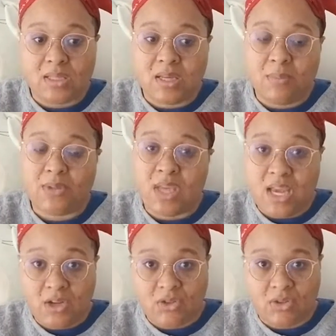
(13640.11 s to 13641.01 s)
His name was
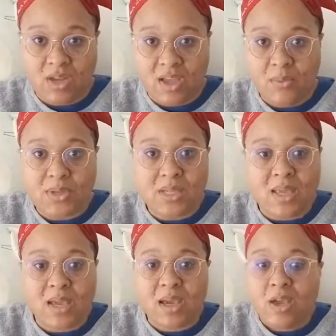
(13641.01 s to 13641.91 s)
Angel. Now, he wasn't
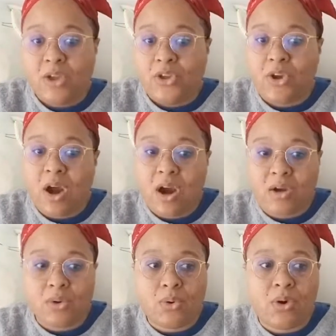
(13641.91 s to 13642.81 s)
like your
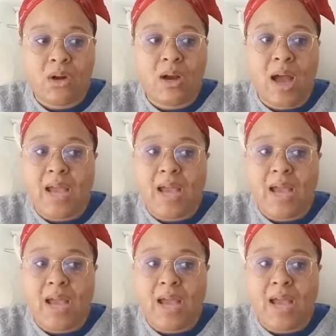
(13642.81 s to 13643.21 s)
hardcore,